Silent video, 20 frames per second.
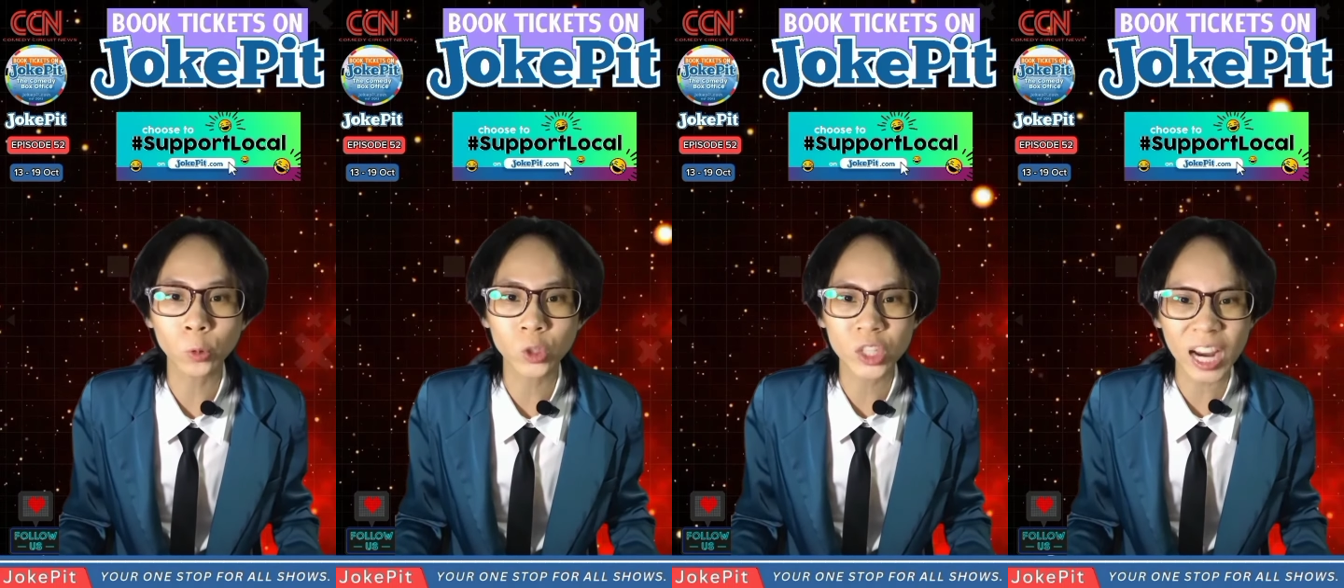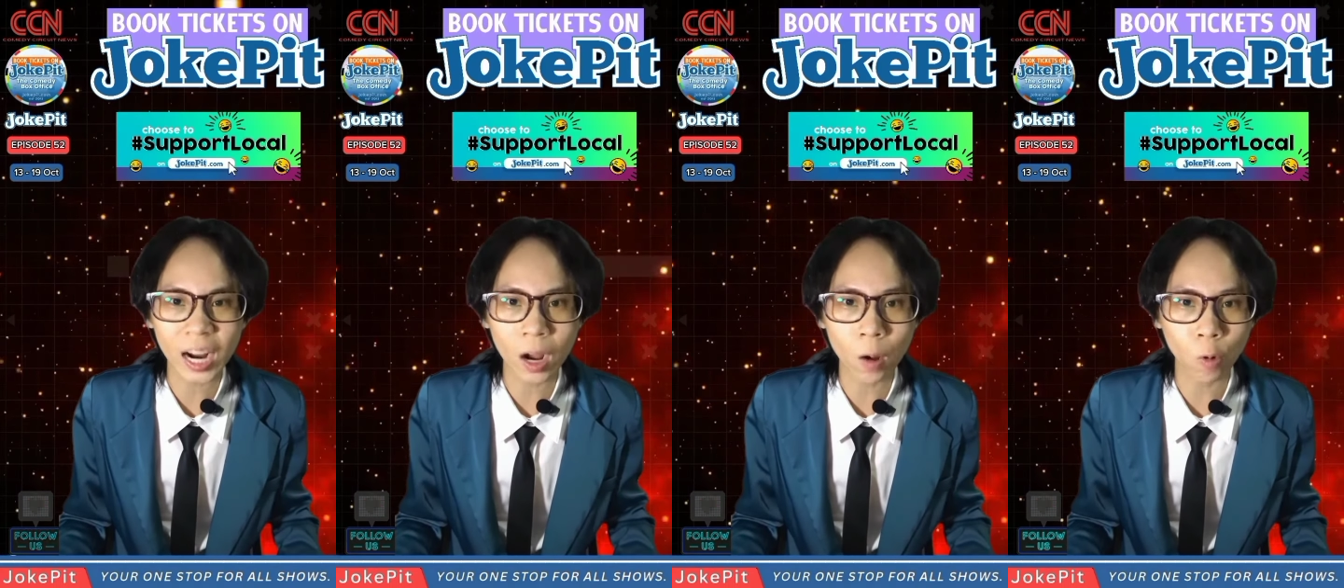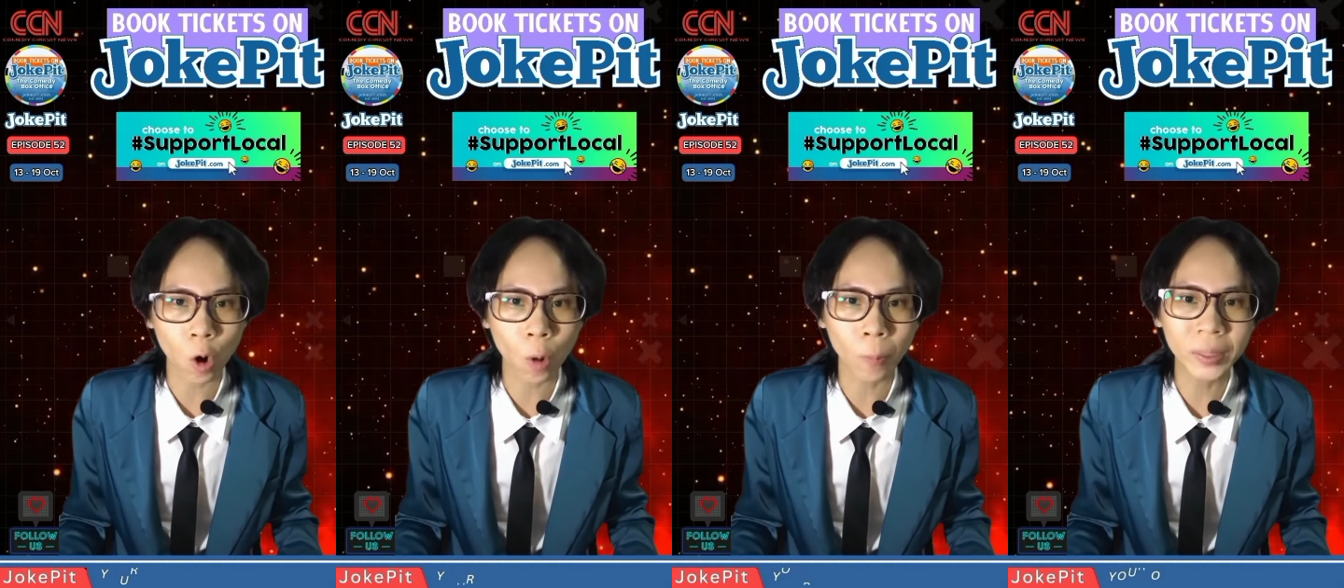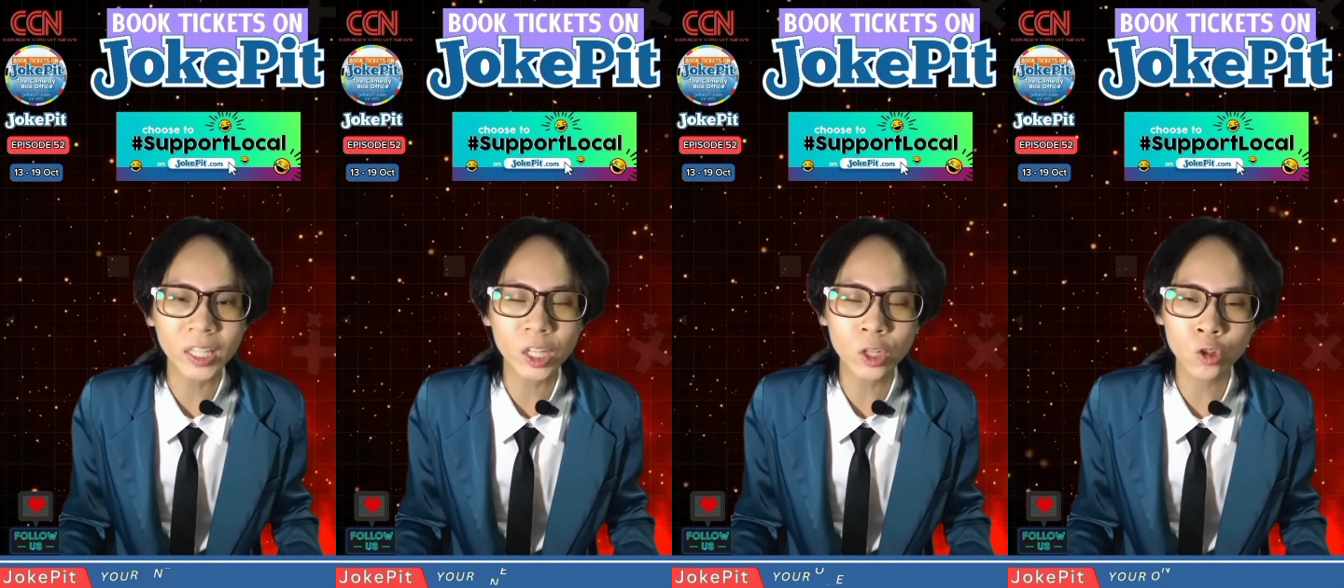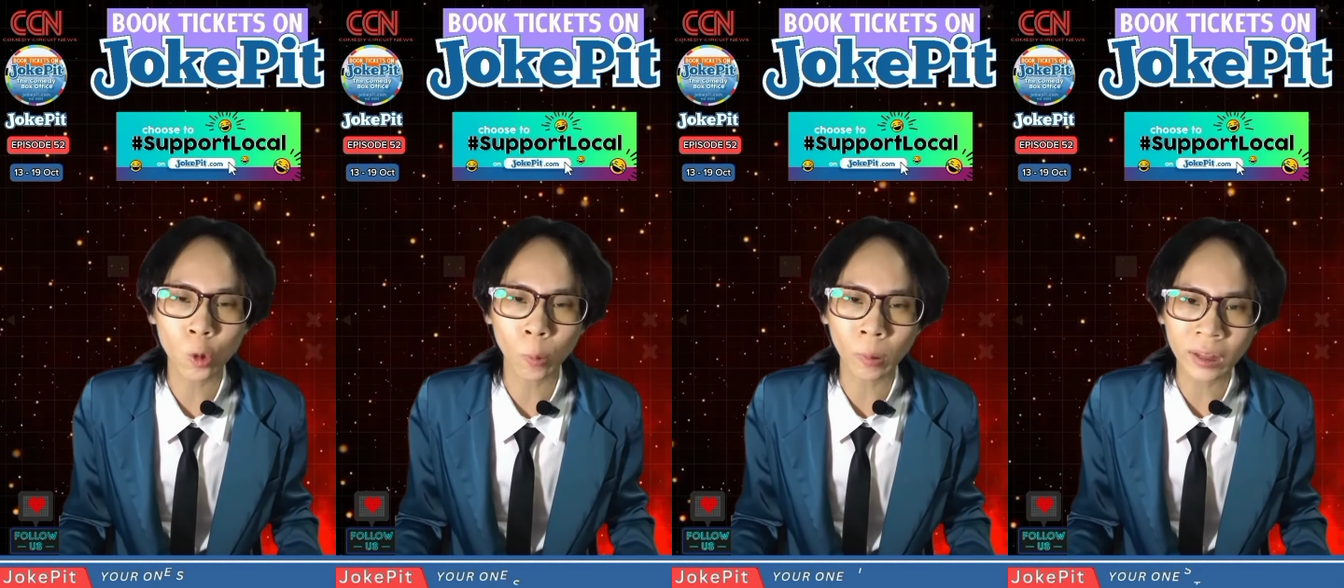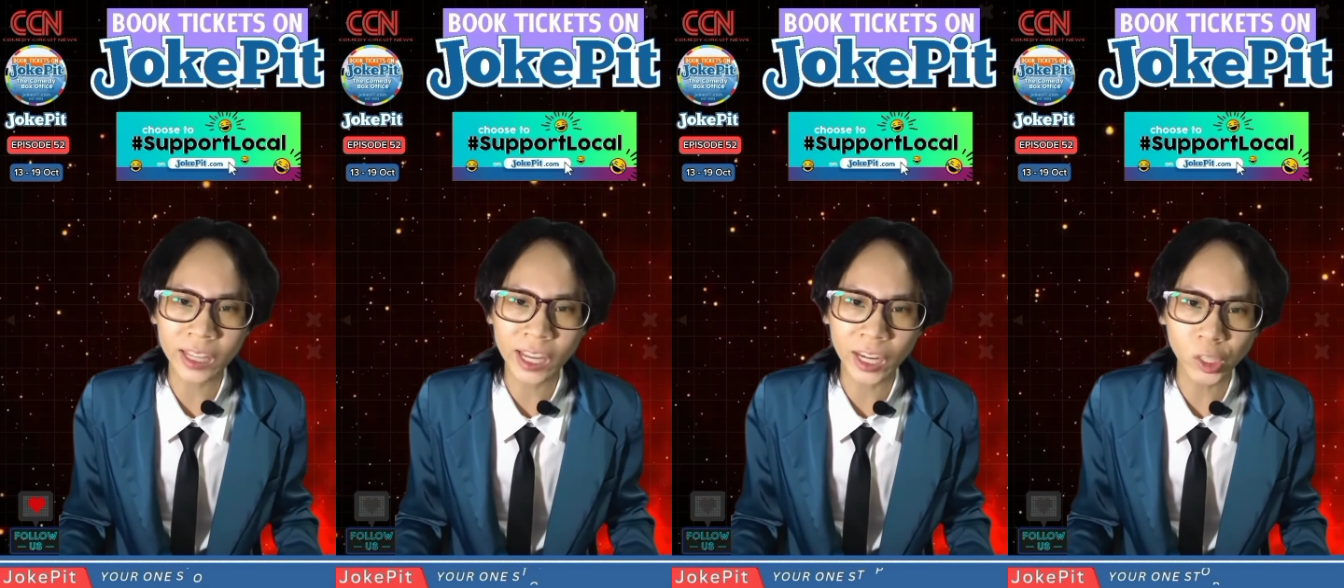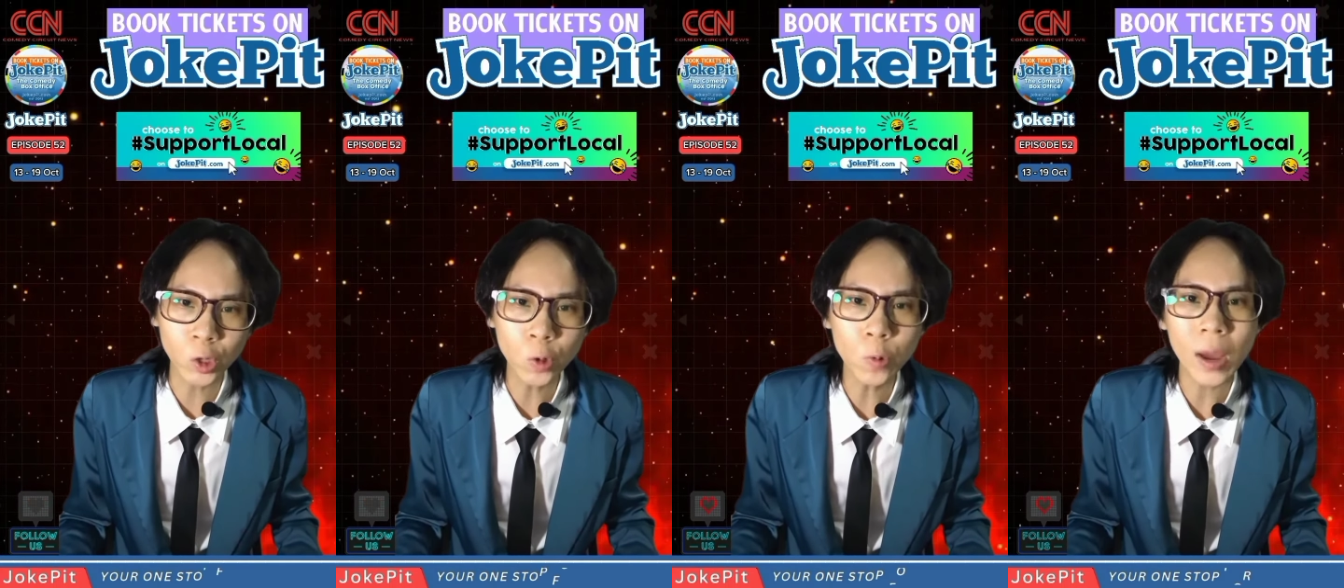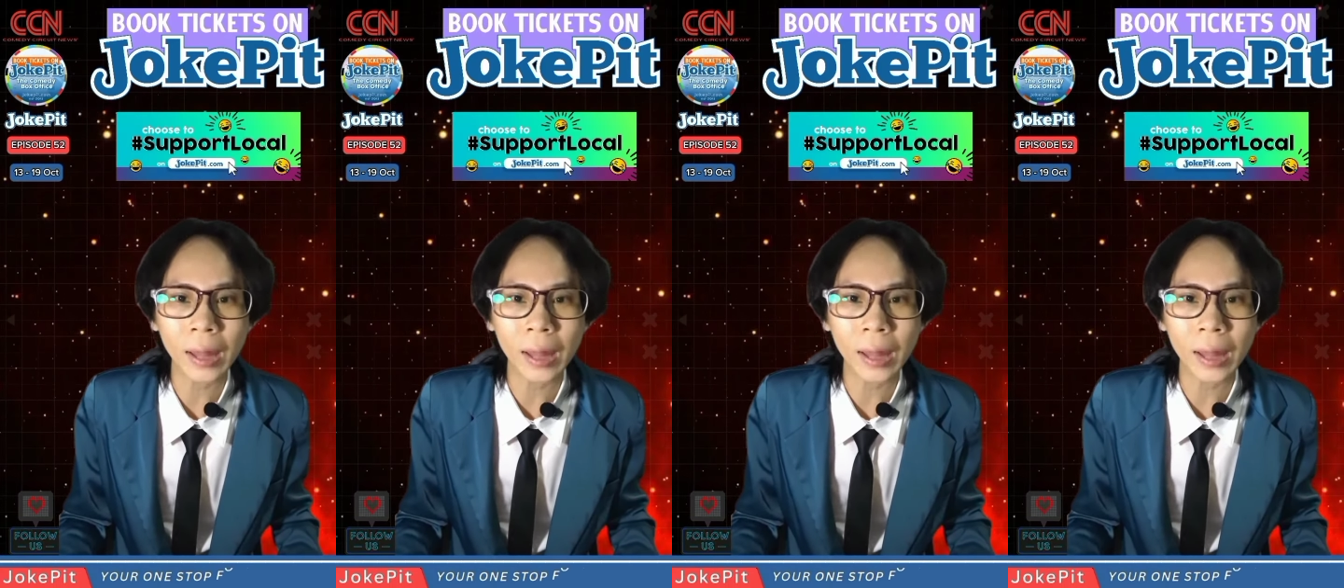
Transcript: check out comedy shows near you